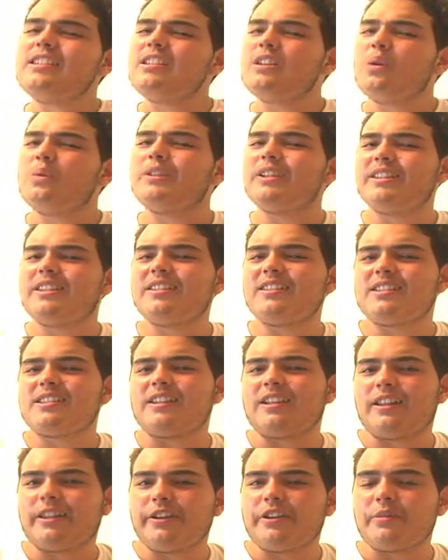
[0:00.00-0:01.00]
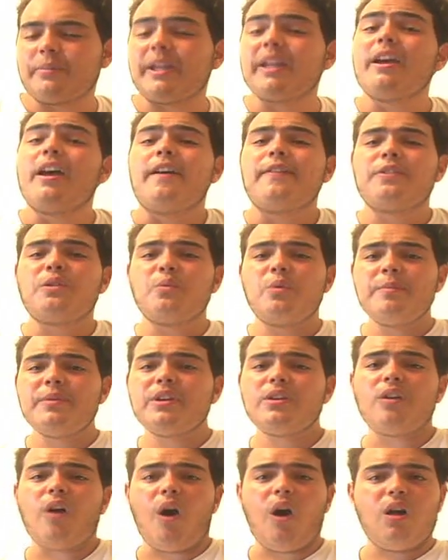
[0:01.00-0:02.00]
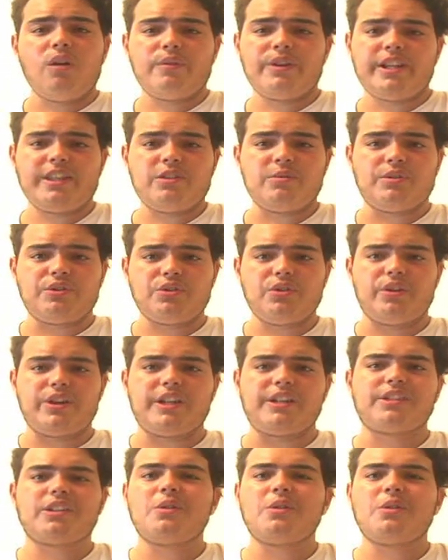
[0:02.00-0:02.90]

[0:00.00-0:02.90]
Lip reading: is the only thing that's unclear to me. The women are already in the majority,